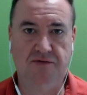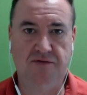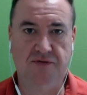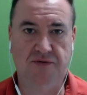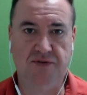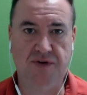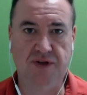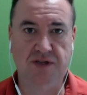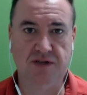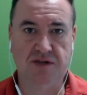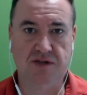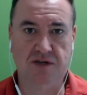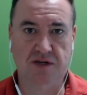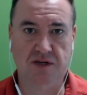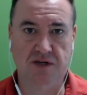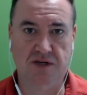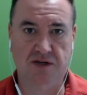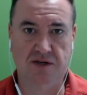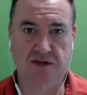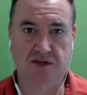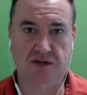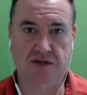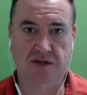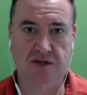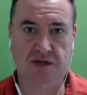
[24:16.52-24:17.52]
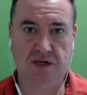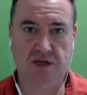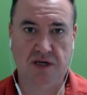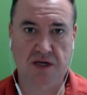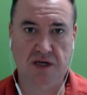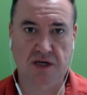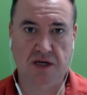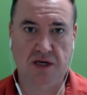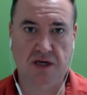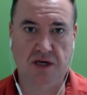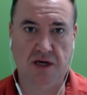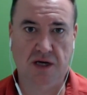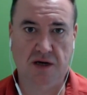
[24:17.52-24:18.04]
Vince's
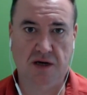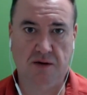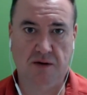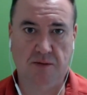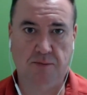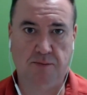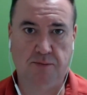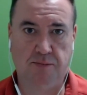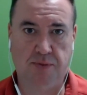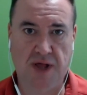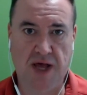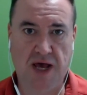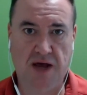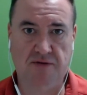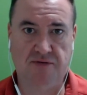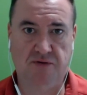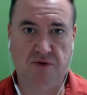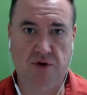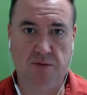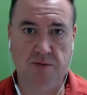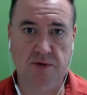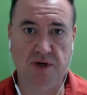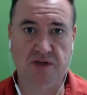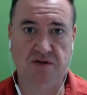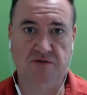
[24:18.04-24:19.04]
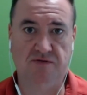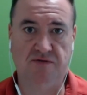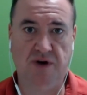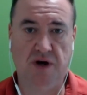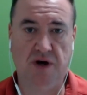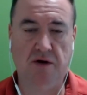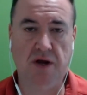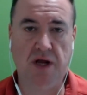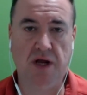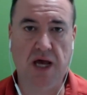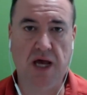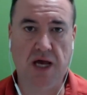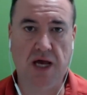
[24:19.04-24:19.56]
platform is
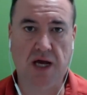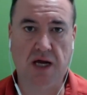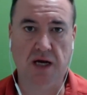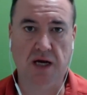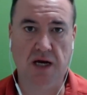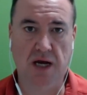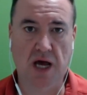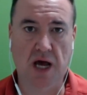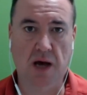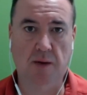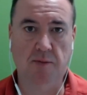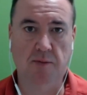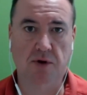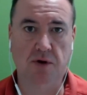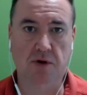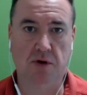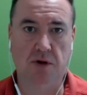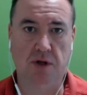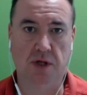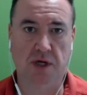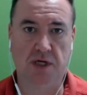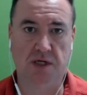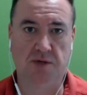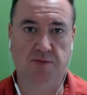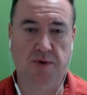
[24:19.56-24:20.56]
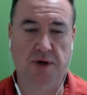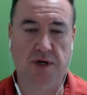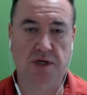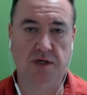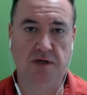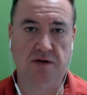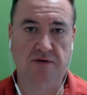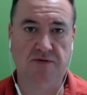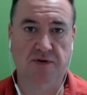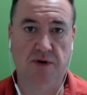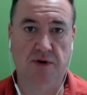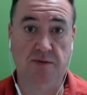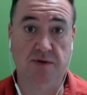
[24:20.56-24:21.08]
very economical,
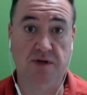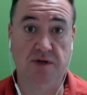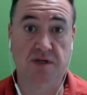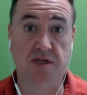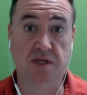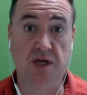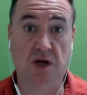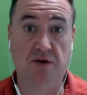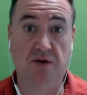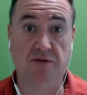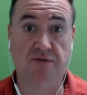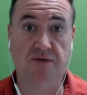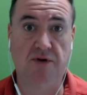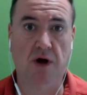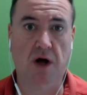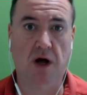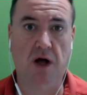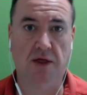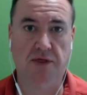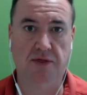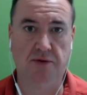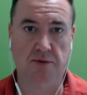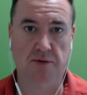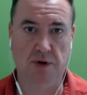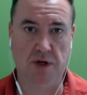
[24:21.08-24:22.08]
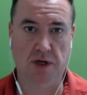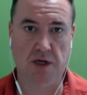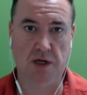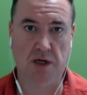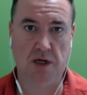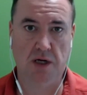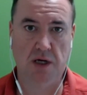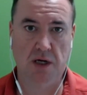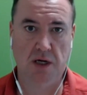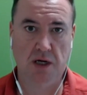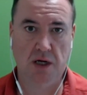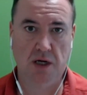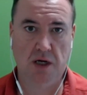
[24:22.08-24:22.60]
especially from the self-authoring,
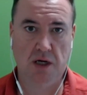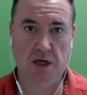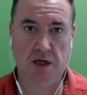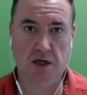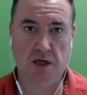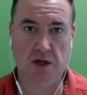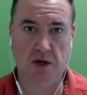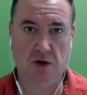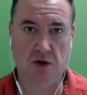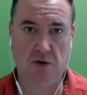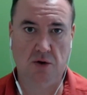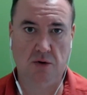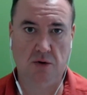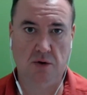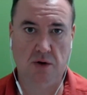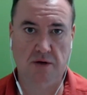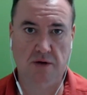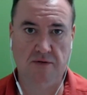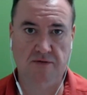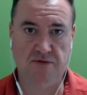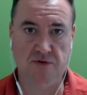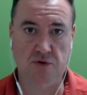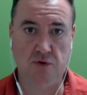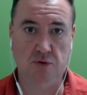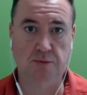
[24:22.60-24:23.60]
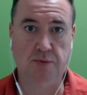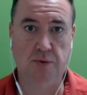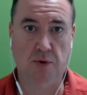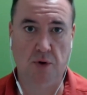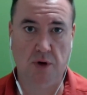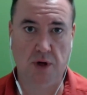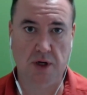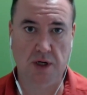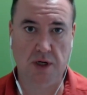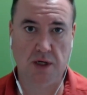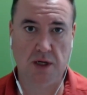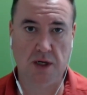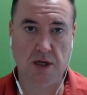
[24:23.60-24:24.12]

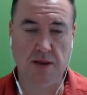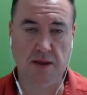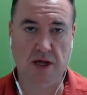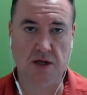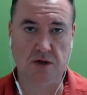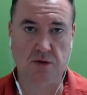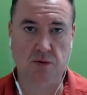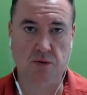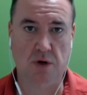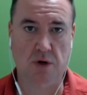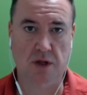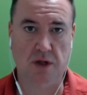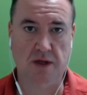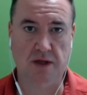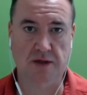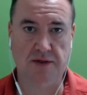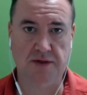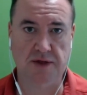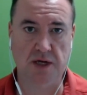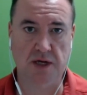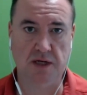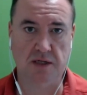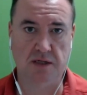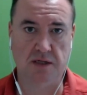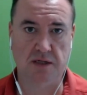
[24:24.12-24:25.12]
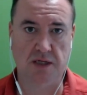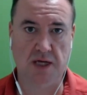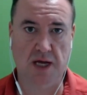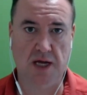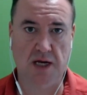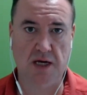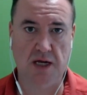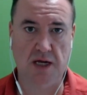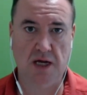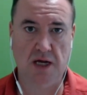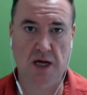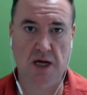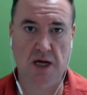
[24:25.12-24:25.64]
viewpoint. And that's one of the things
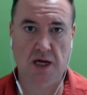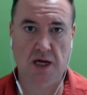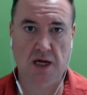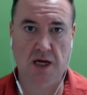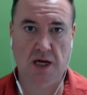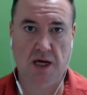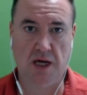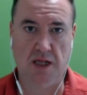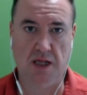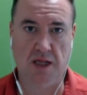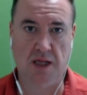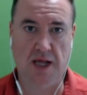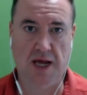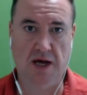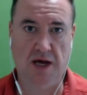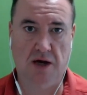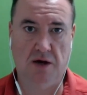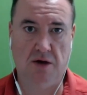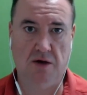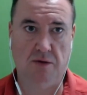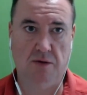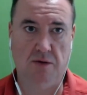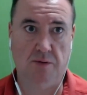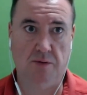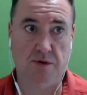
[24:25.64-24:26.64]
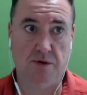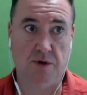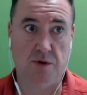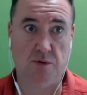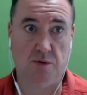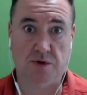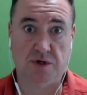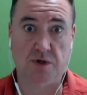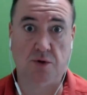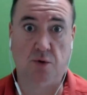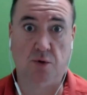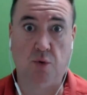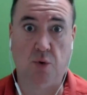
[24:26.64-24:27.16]
that it
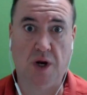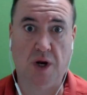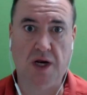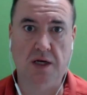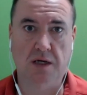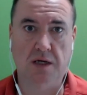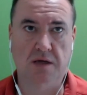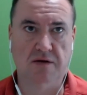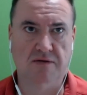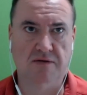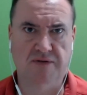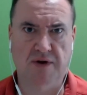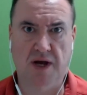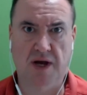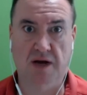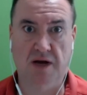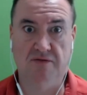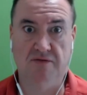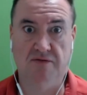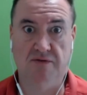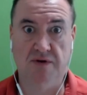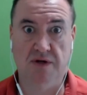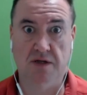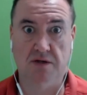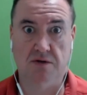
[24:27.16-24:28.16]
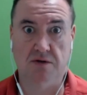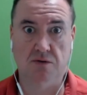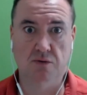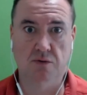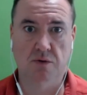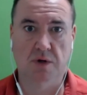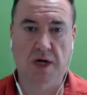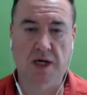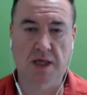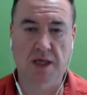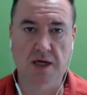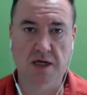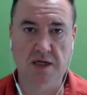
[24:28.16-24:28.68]
was great to find Vince.
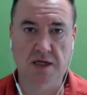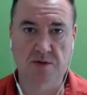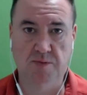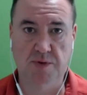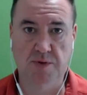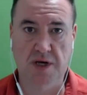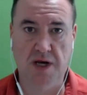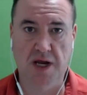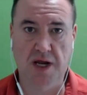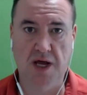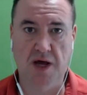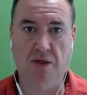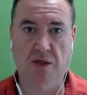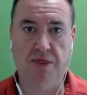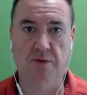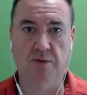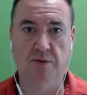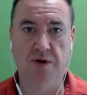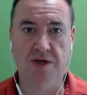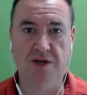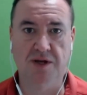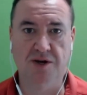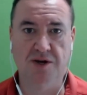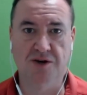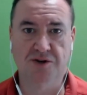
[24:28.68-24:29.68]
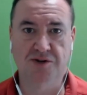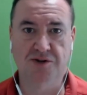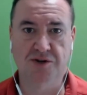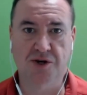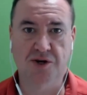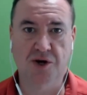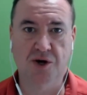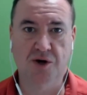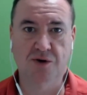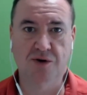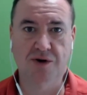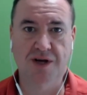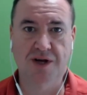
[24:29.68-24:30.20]
I think it's been now 3 years
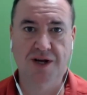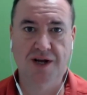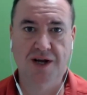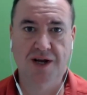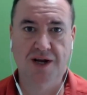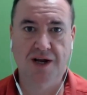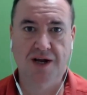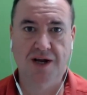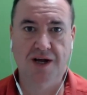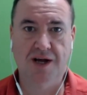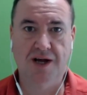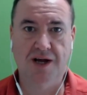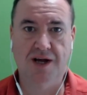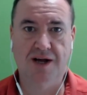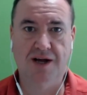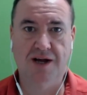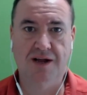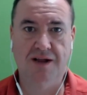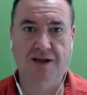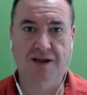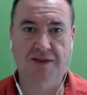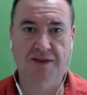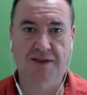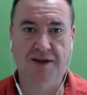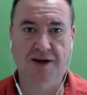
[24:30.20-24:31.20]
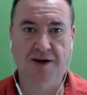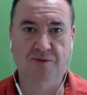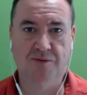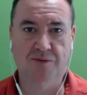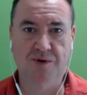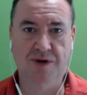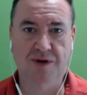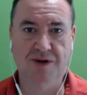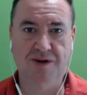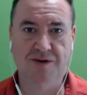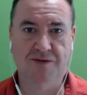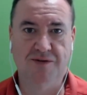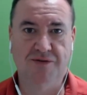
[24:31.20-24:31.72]
ago that
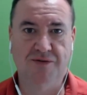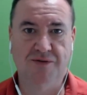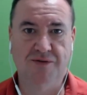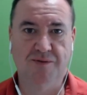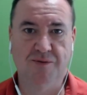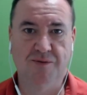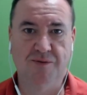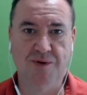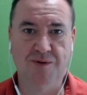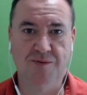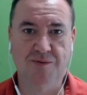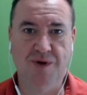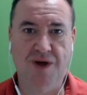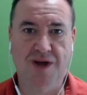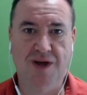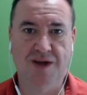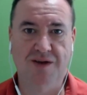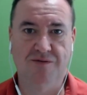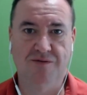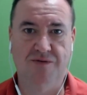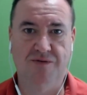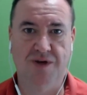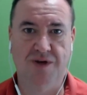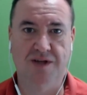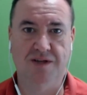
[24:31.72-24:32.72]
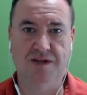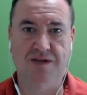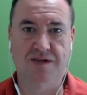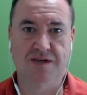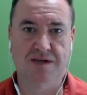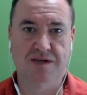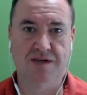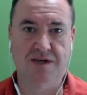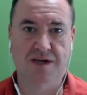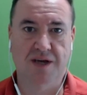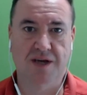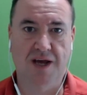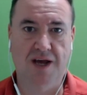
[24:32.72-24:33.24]
we met
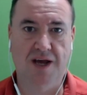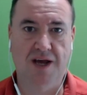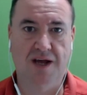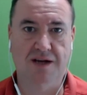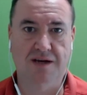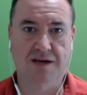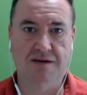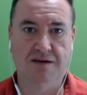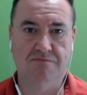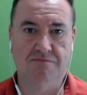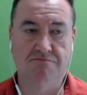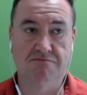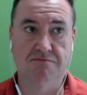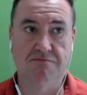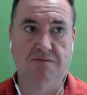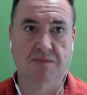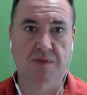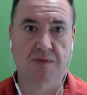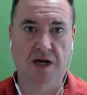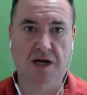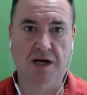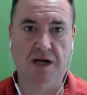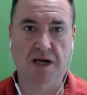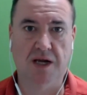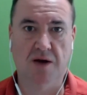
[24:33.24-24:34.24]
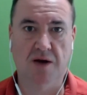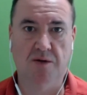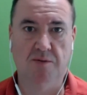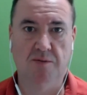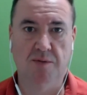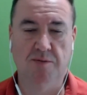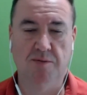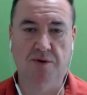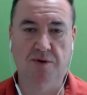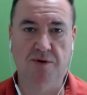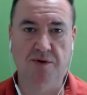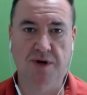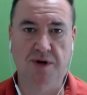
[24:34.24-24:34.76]
Vince at, I can't
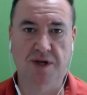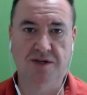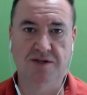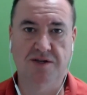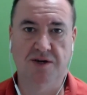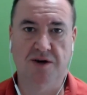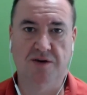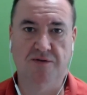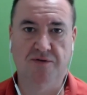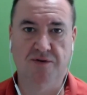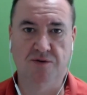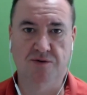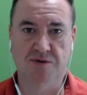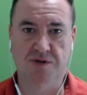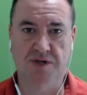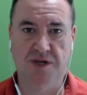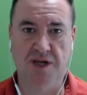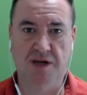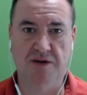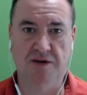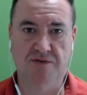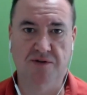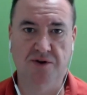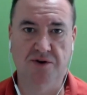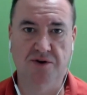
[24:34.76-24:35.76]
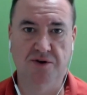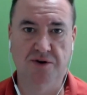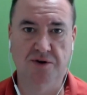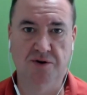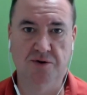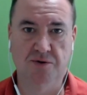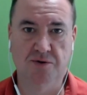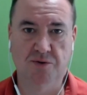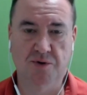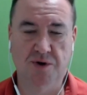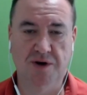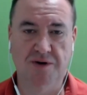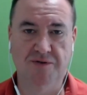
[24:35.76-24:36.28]
remember necessarily if it was DevLearn
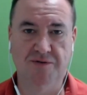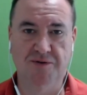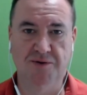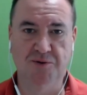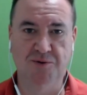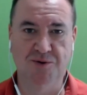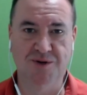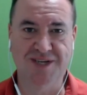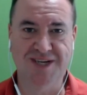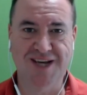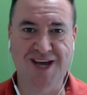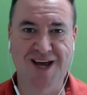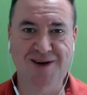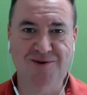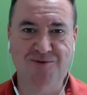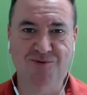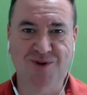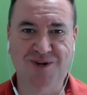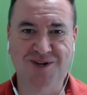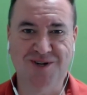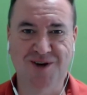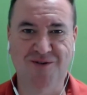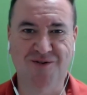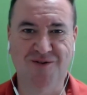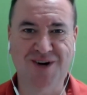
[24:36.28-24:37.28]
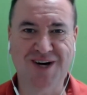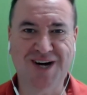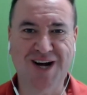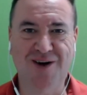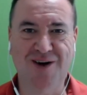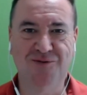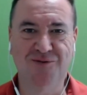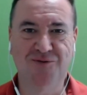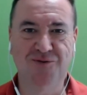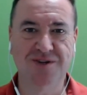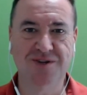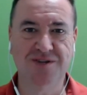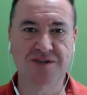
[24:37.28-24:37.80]
or wherever it was at, whichever
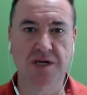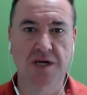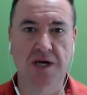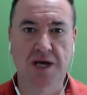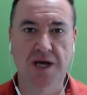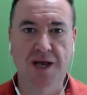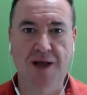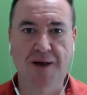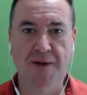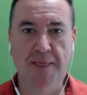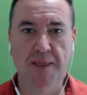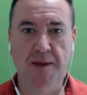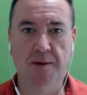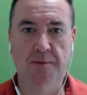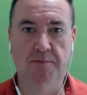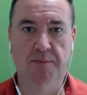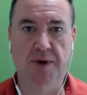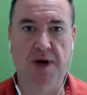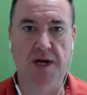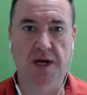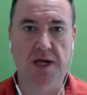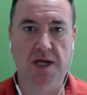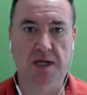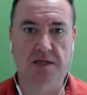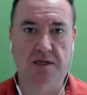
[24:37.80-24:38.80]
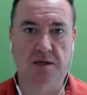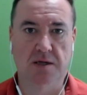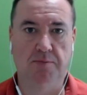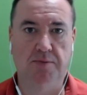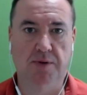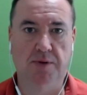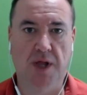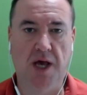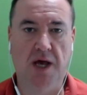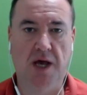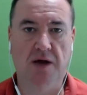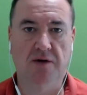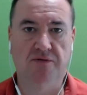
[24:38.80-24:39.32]
conference, but it's a
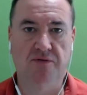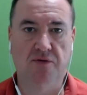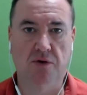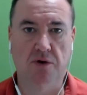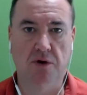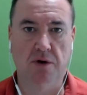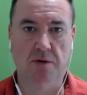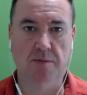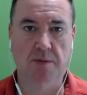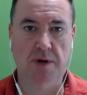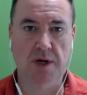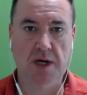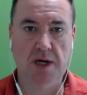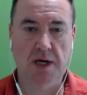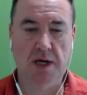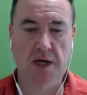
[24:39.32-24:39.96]
platform